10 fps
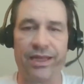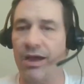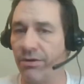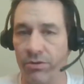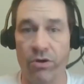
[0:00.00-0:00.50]

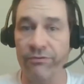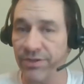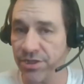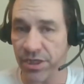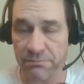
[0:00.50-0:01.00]
Now I don't know if
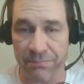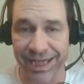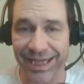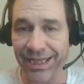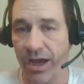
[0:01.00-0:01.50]
it's just
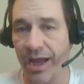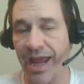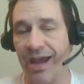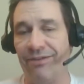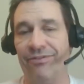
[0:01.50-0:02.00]
me not
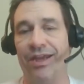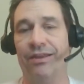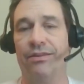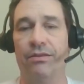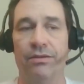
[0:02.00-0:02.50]

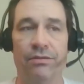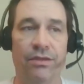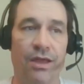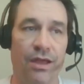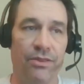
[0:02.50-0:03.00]
having the
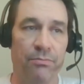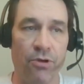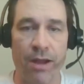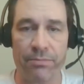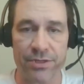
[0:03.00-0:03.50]
the
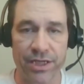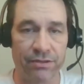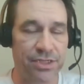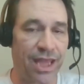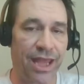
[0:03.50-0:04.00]
proper
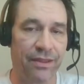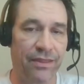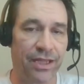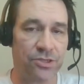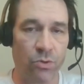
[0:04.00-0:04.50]
skills to edit
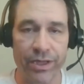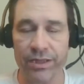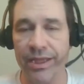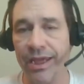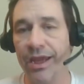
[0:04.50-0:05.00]
things
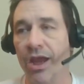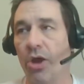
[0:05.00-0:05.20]
quickly,